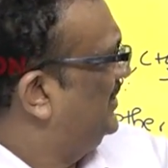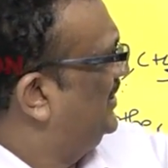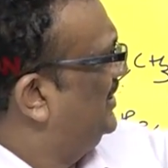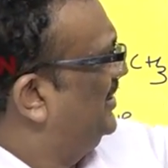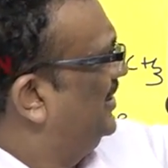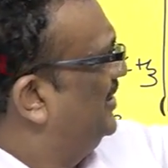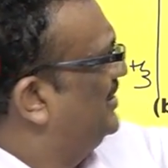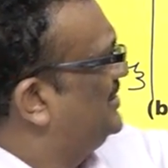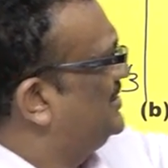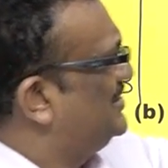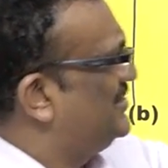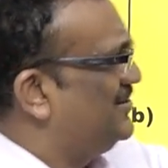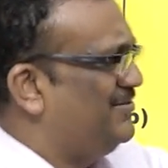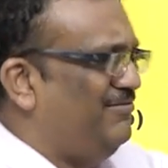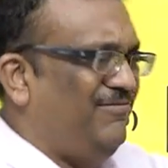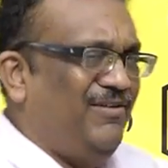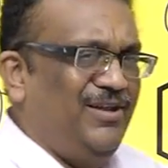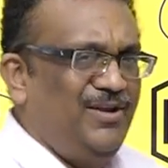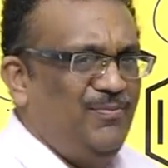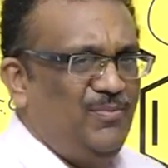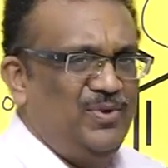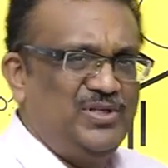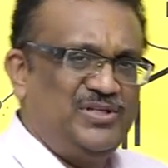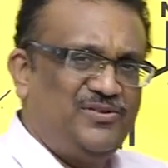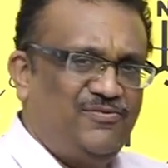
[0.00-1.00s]
It's
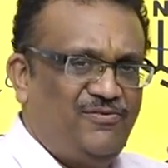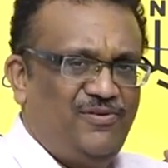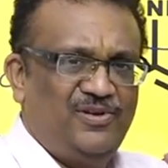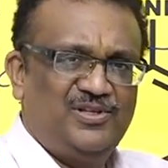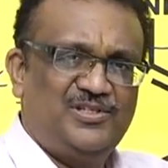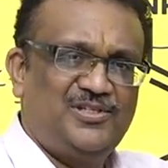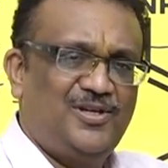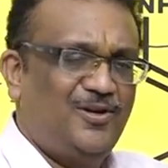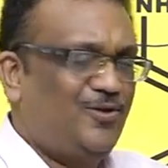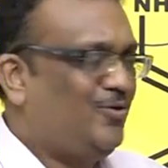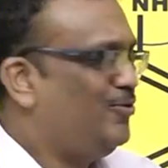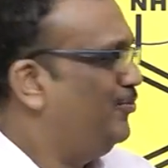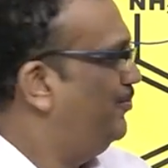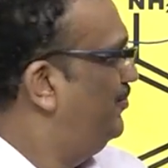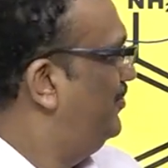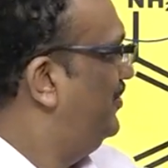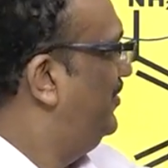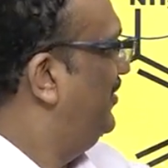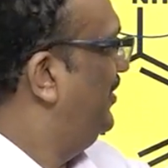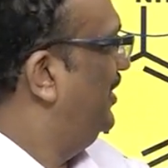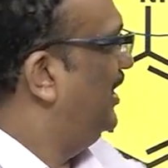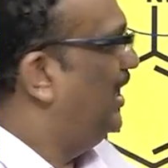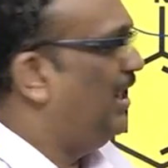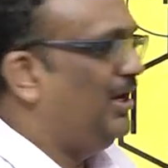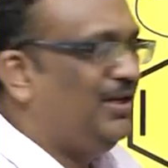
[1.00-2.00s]
very much a functional group,
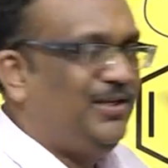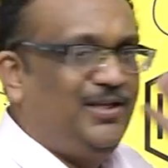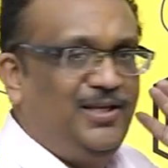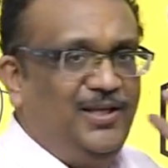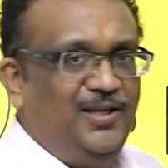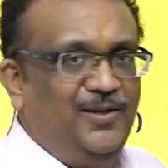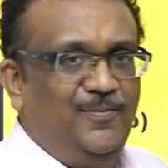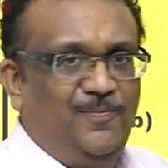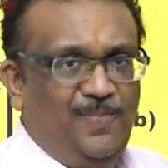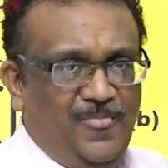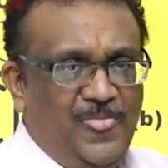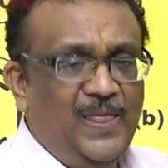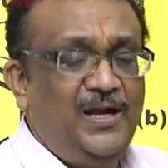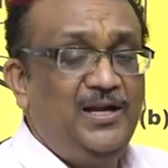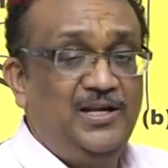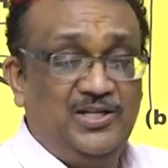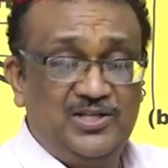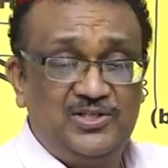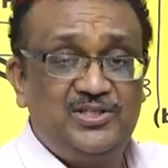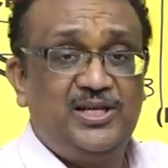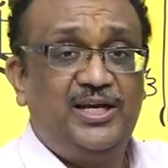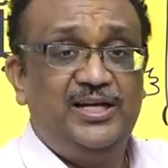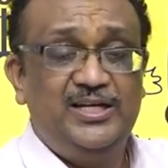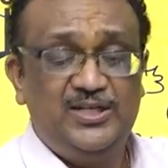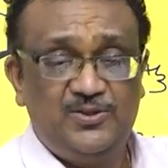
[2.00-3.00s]
alkene. It
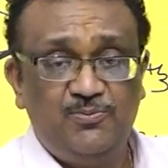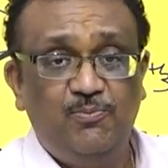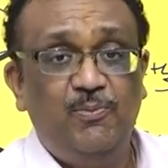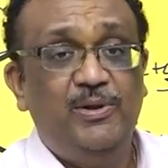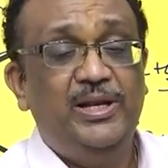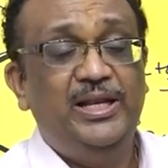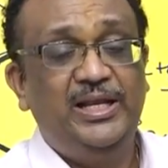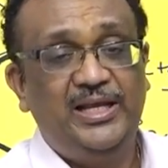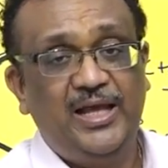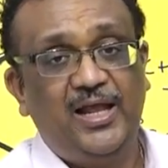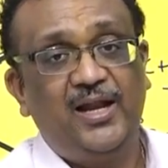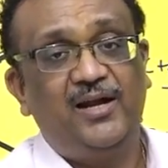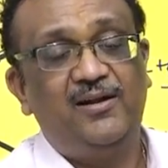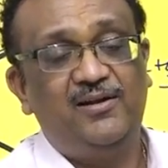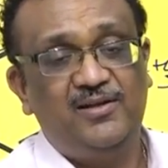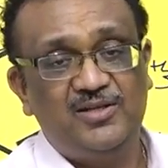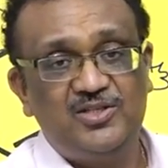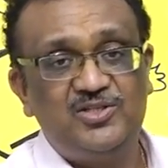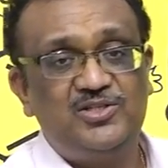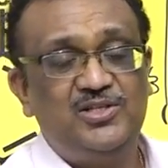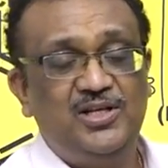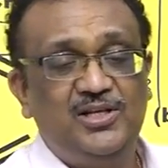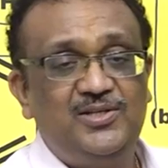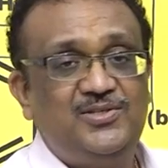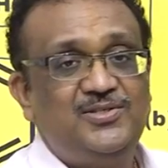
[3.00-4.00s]
decides many
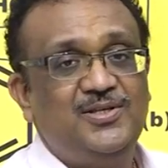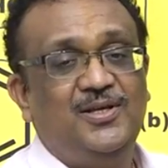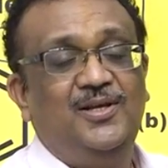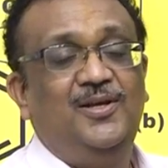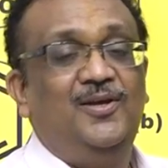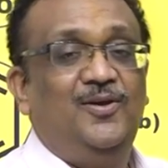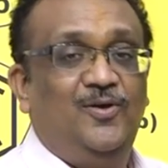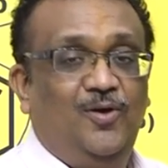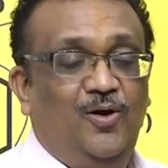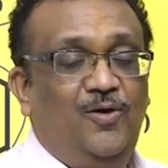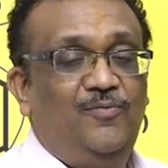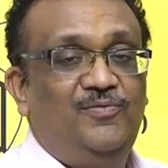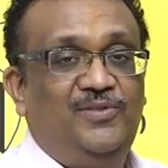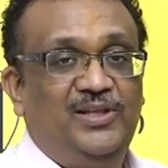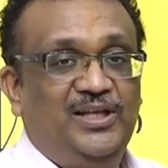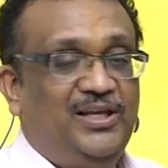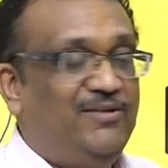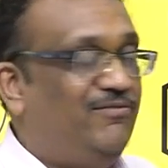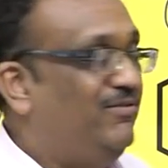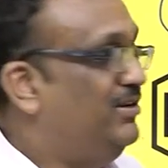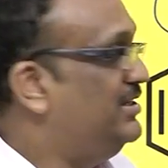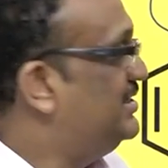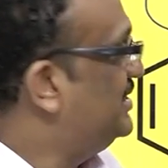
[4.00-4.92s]
characteristics of the given